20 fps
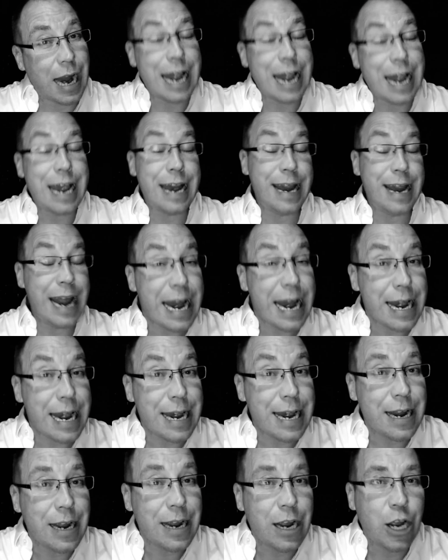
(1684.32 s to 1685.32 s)
And
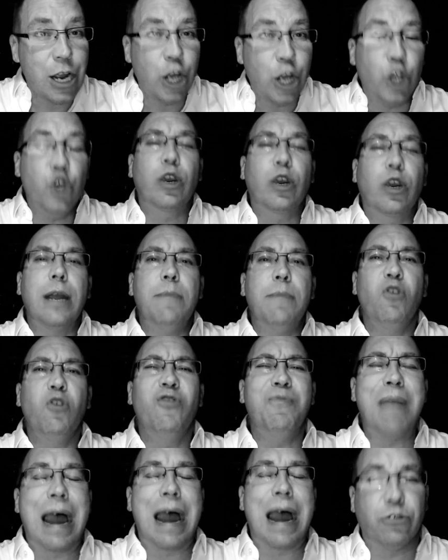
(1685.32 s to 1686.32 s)
then you can
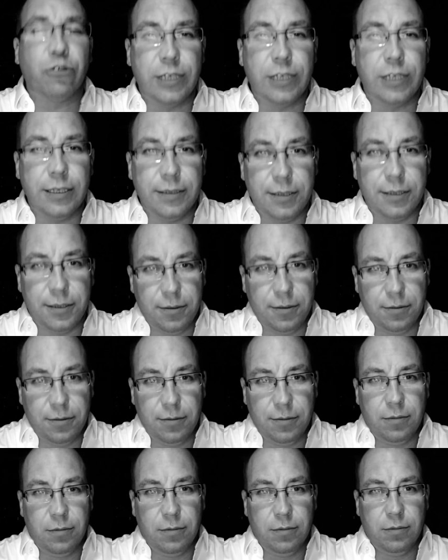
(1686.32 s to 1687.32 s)
move mountains.
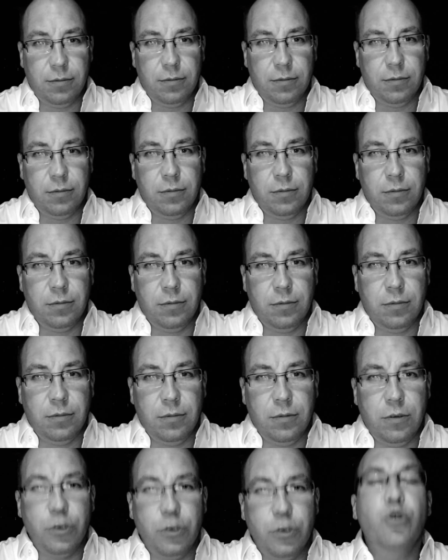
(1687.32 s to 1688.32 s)

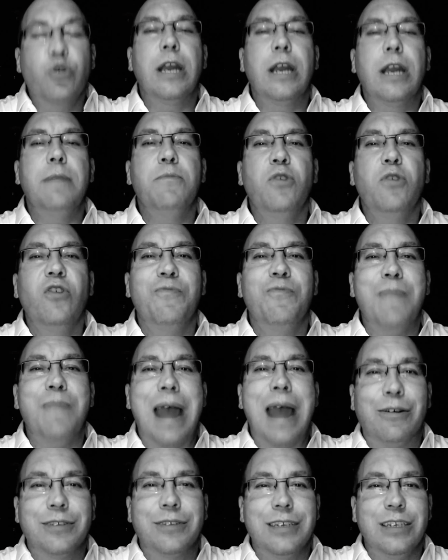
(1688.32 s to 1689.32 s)
You can move
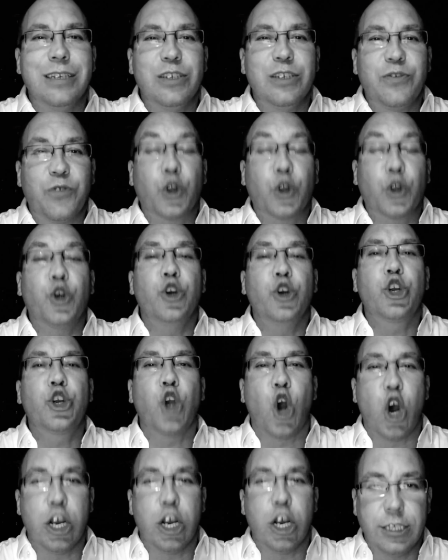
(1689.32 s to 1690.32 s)
mountains for good
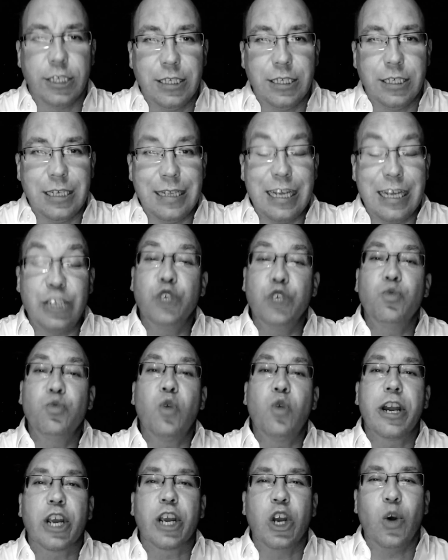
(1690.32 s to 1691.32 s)
causes that you
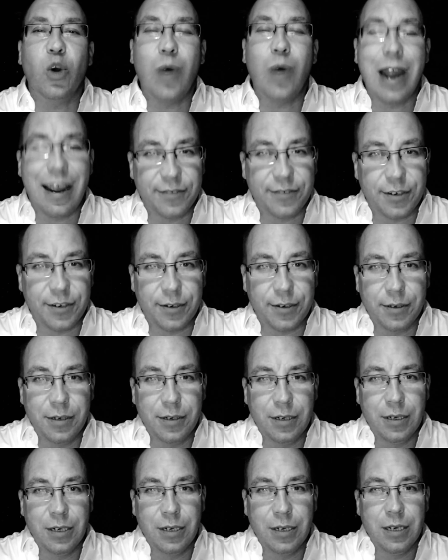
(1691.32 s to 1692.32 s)
want to go after.
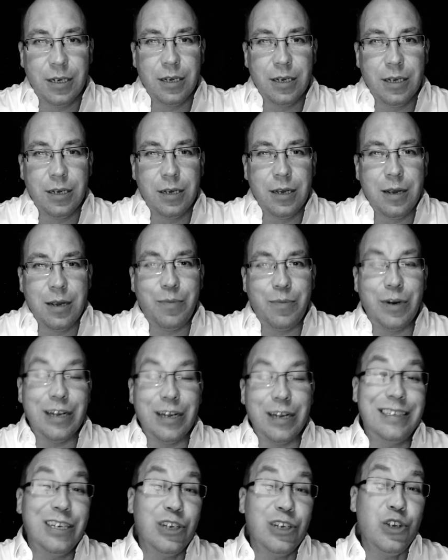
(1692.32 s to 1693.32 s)

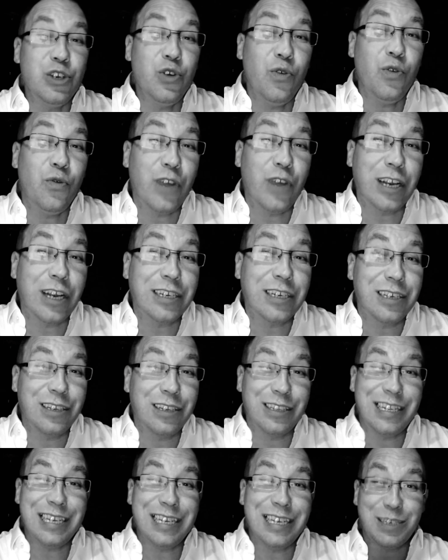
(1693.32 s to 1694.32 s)
But until you fix
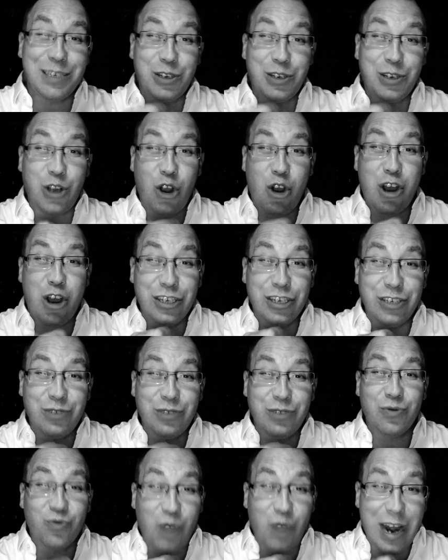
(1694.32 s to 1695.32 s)
this
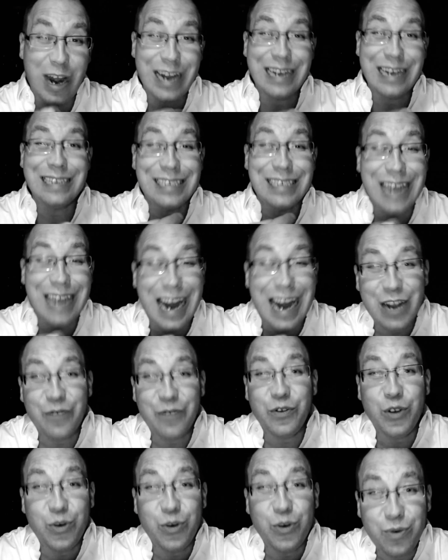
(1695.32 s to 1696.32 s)
cause right
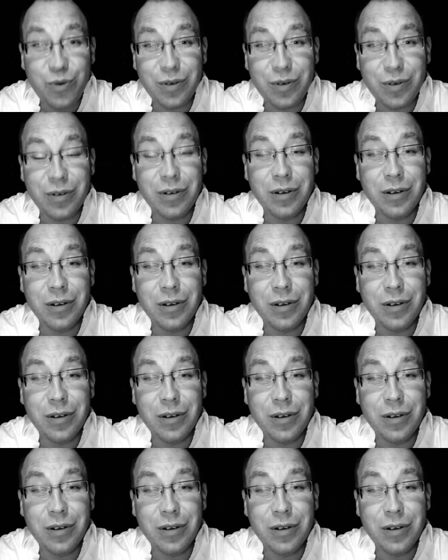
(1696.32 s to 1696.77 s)
inside of you